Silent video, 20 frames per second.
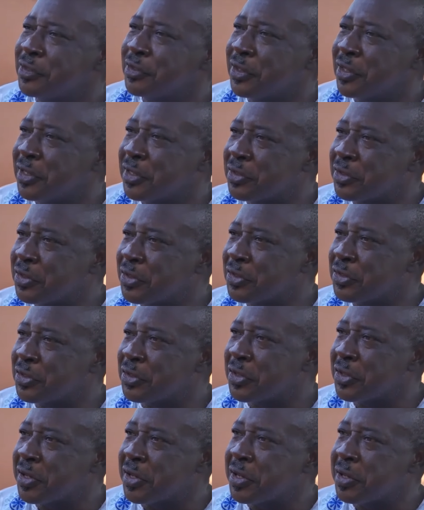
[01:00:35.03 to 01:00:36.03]
Yeah, so
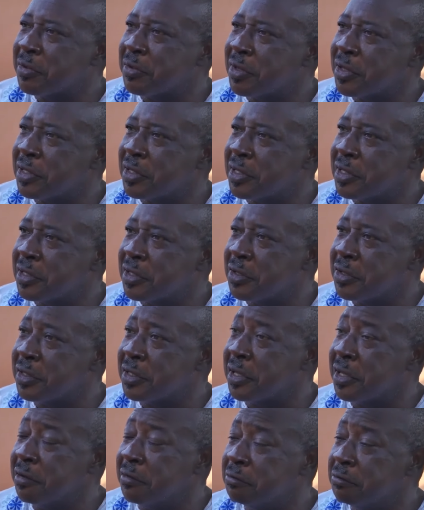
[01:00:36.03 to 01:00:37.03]
sorry about
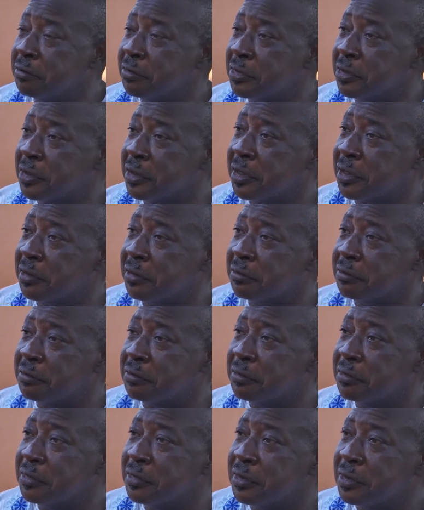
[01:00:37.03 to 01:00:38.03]
that. Okay.
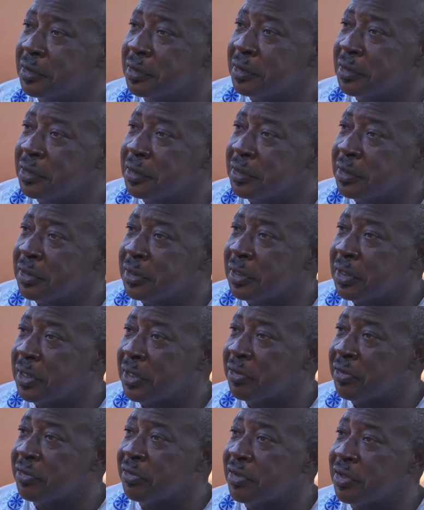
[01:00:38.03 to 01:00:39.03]

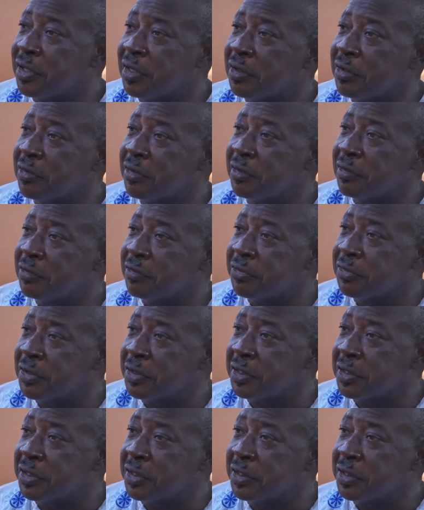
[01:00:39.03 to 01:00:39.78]
I've